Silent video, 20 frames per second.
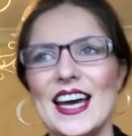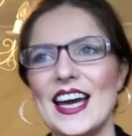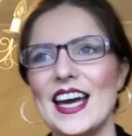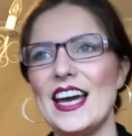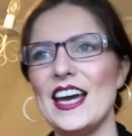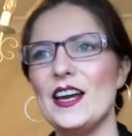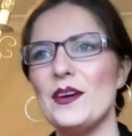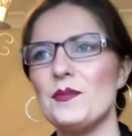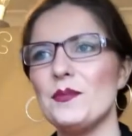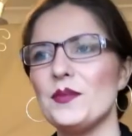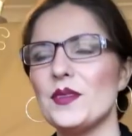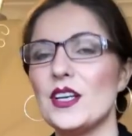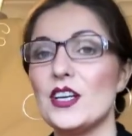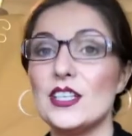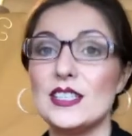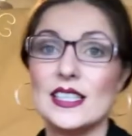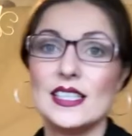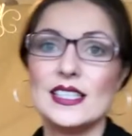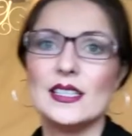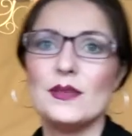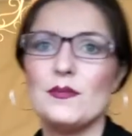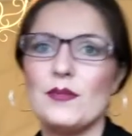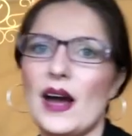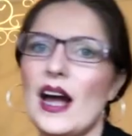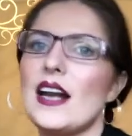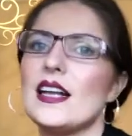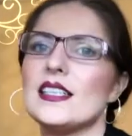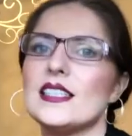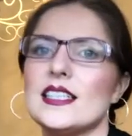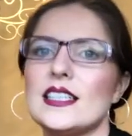Because it's
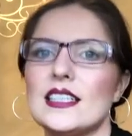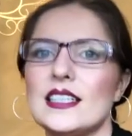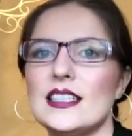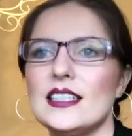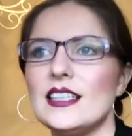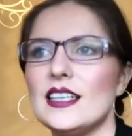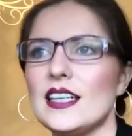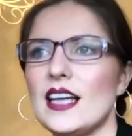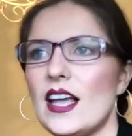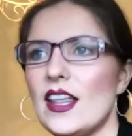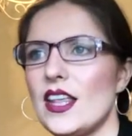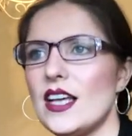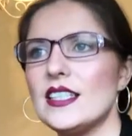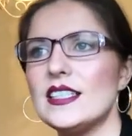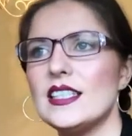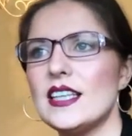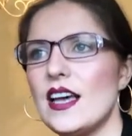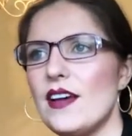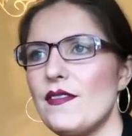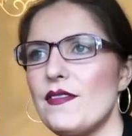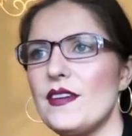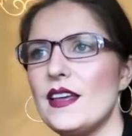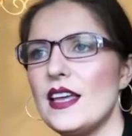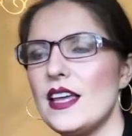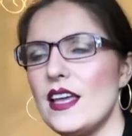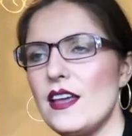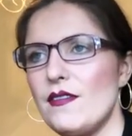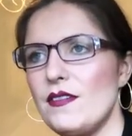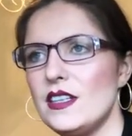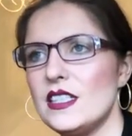embarrassing.
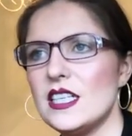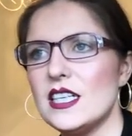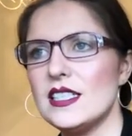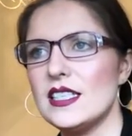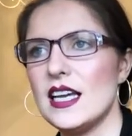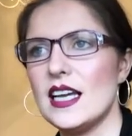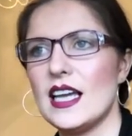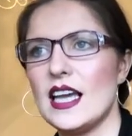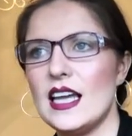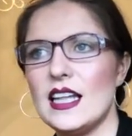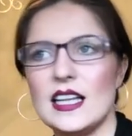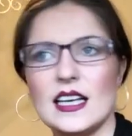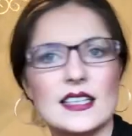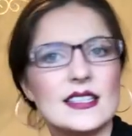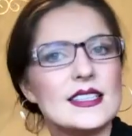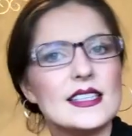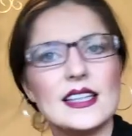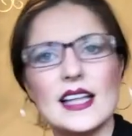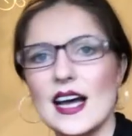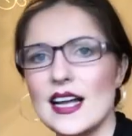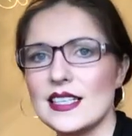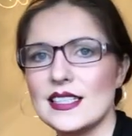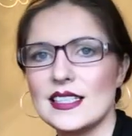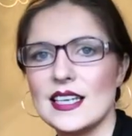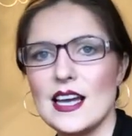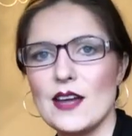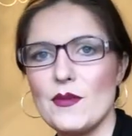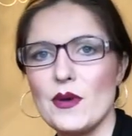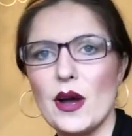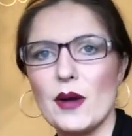If he does it again, that's the last
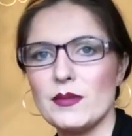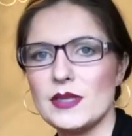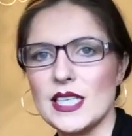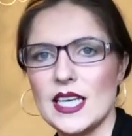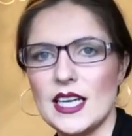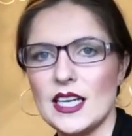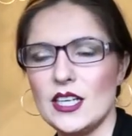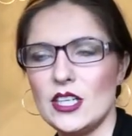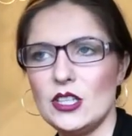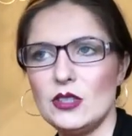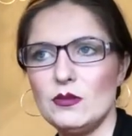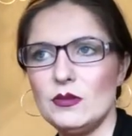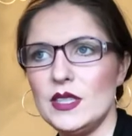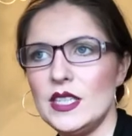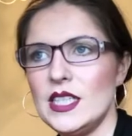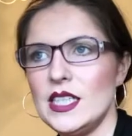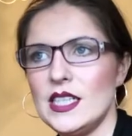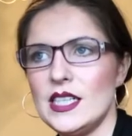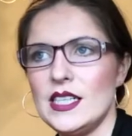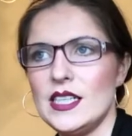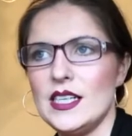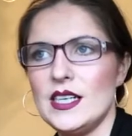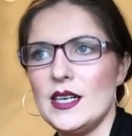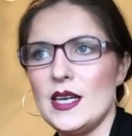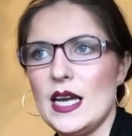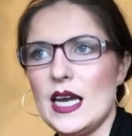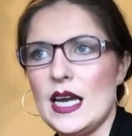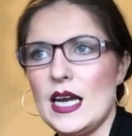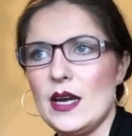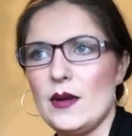time I'm taking him.
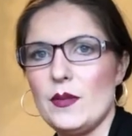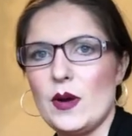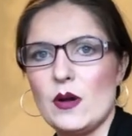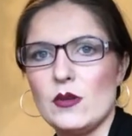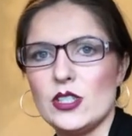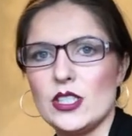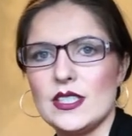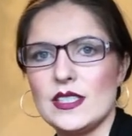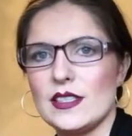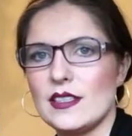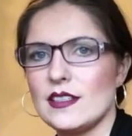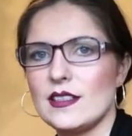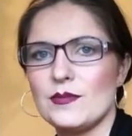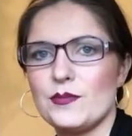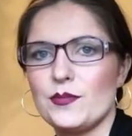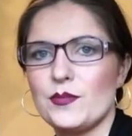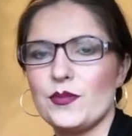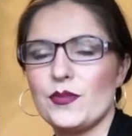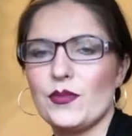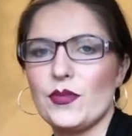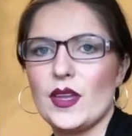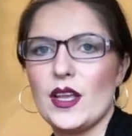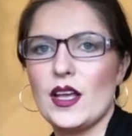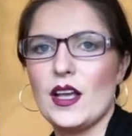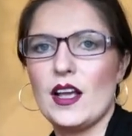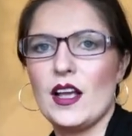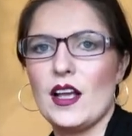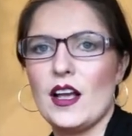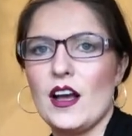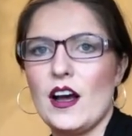I'll just
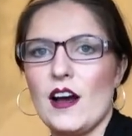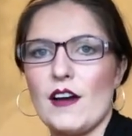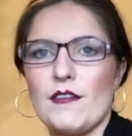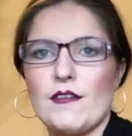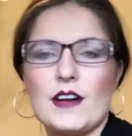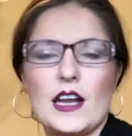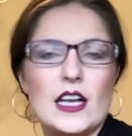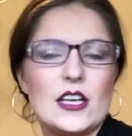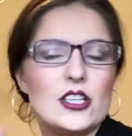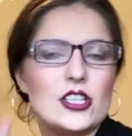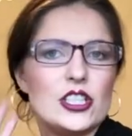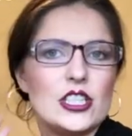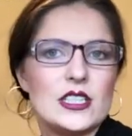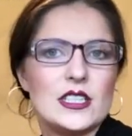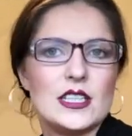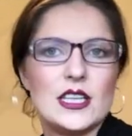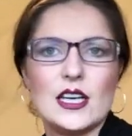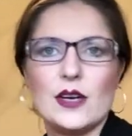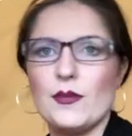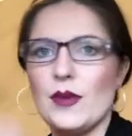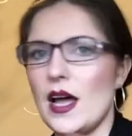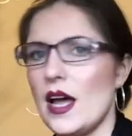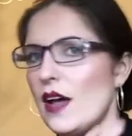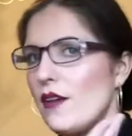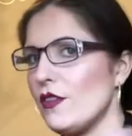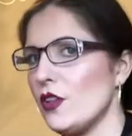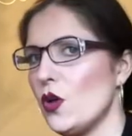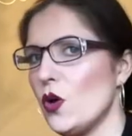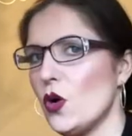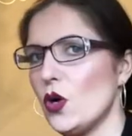cut a fringe and let him
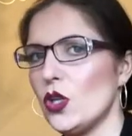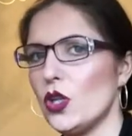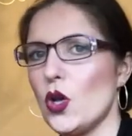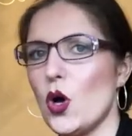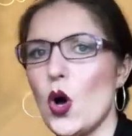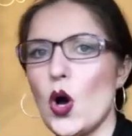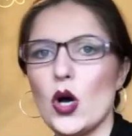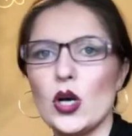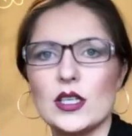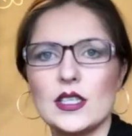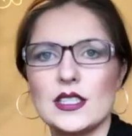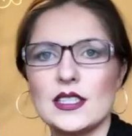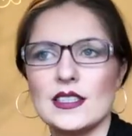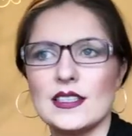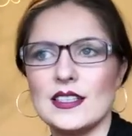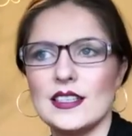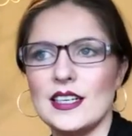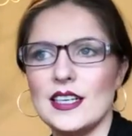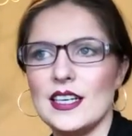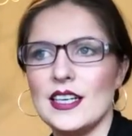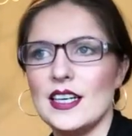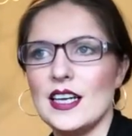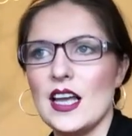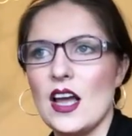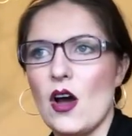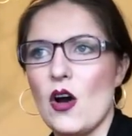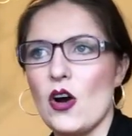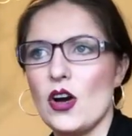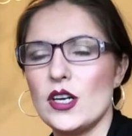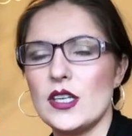have long locks.
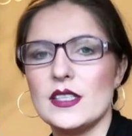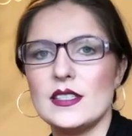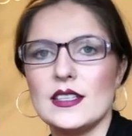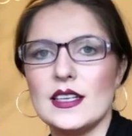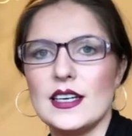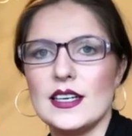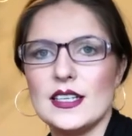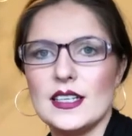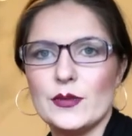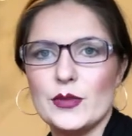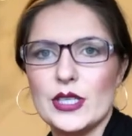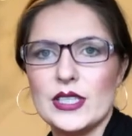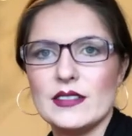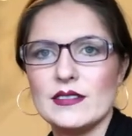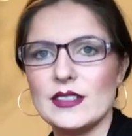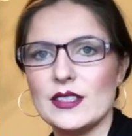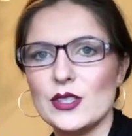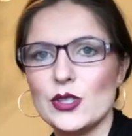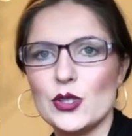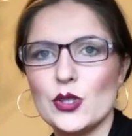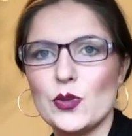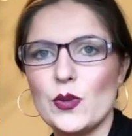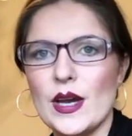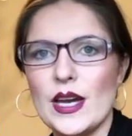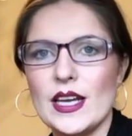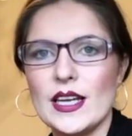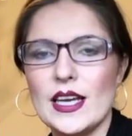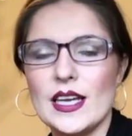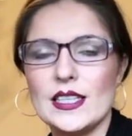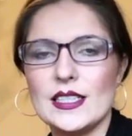Honestly, I mean,
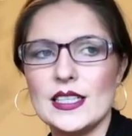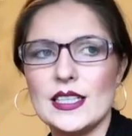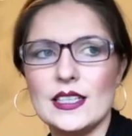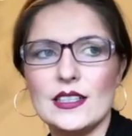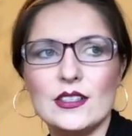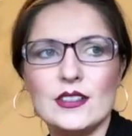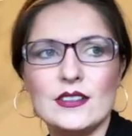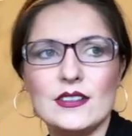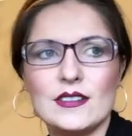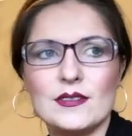2018.